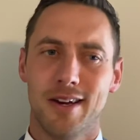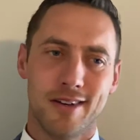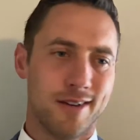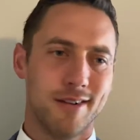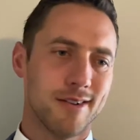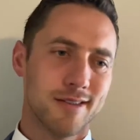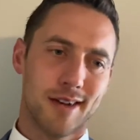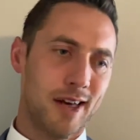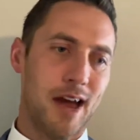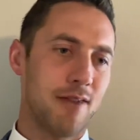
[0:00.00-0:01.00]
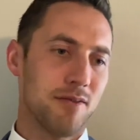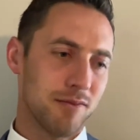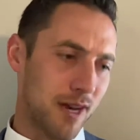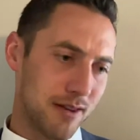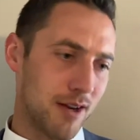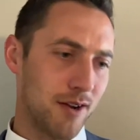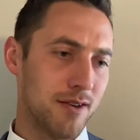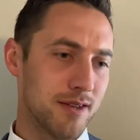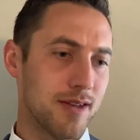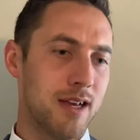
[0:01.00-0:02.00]
You're just going to have it right there in
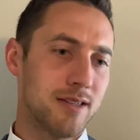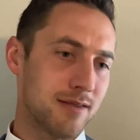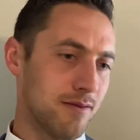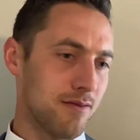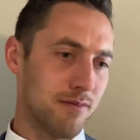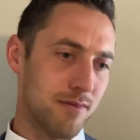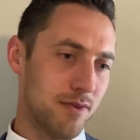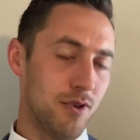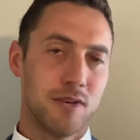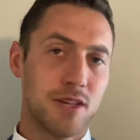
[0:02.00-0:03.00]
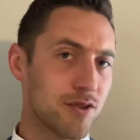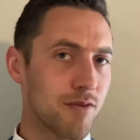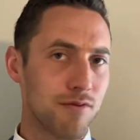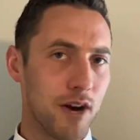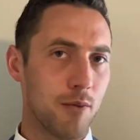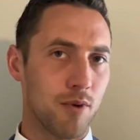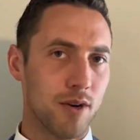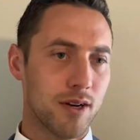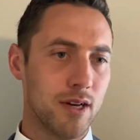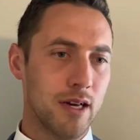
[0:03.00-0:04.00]
this nice, digital
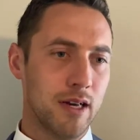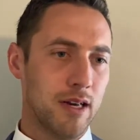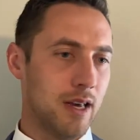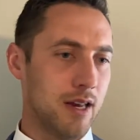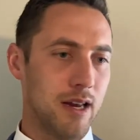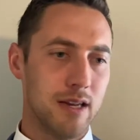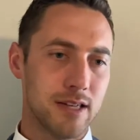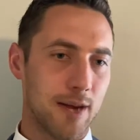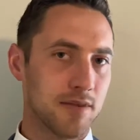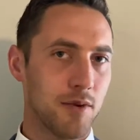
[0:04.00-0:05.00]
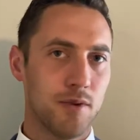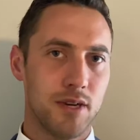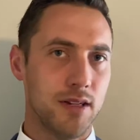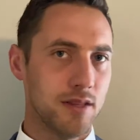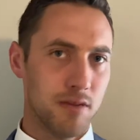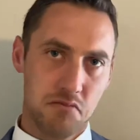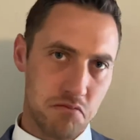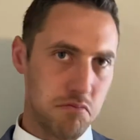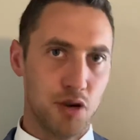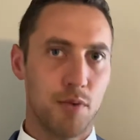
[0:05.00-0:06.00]
framework, and anytime someone needs
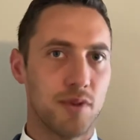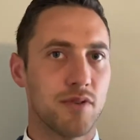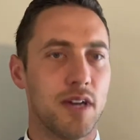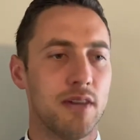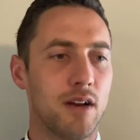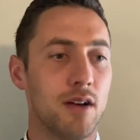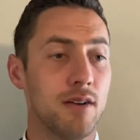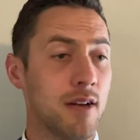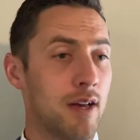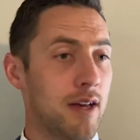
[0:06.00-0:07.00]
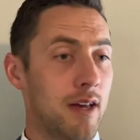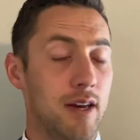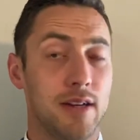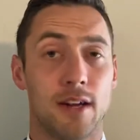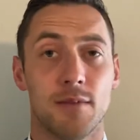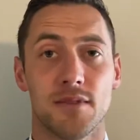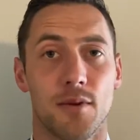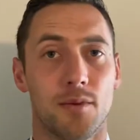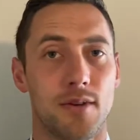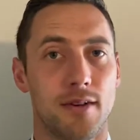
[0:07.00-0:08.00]
it, boom, it's right there. Anytime
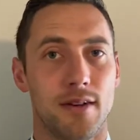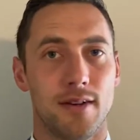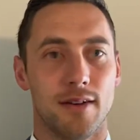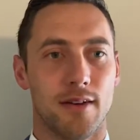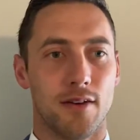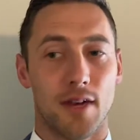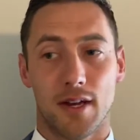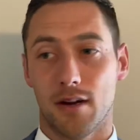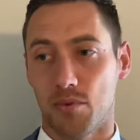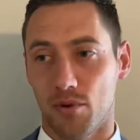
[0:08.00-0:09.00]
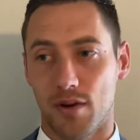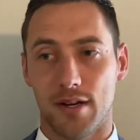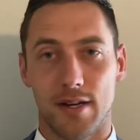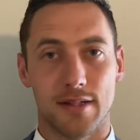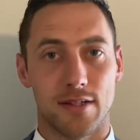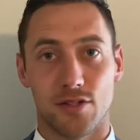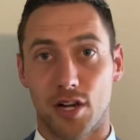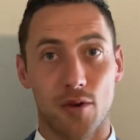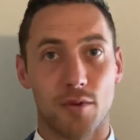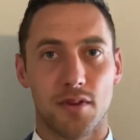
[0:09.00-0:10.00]
someone, like an employee needs it
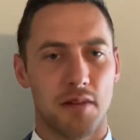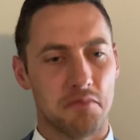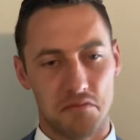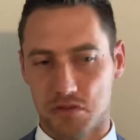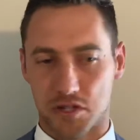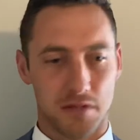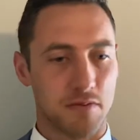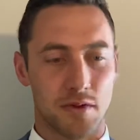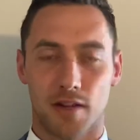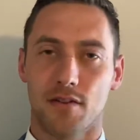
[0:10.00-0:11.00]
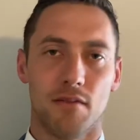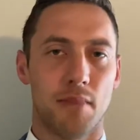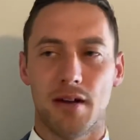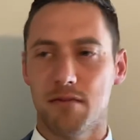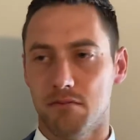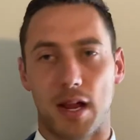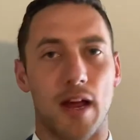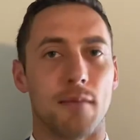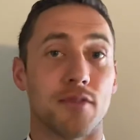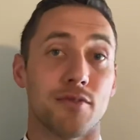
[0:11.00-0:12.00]
shared with them, just click of a button,
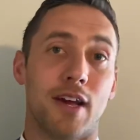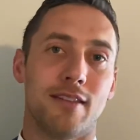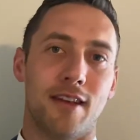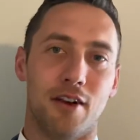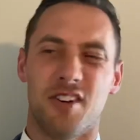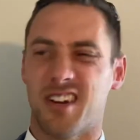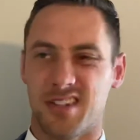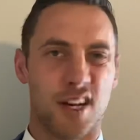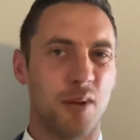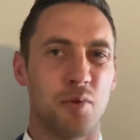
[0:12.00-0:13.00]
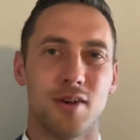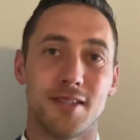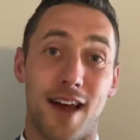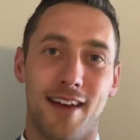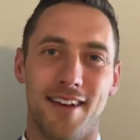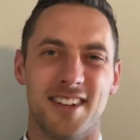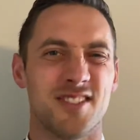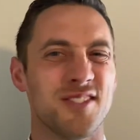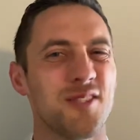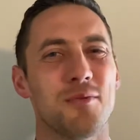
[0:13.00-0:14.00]
bam, it's right there. Or you can tell them where it's at, and it's
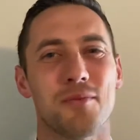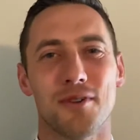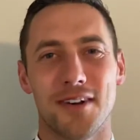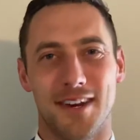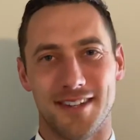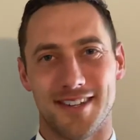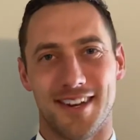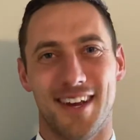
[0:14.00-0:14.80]
super easy.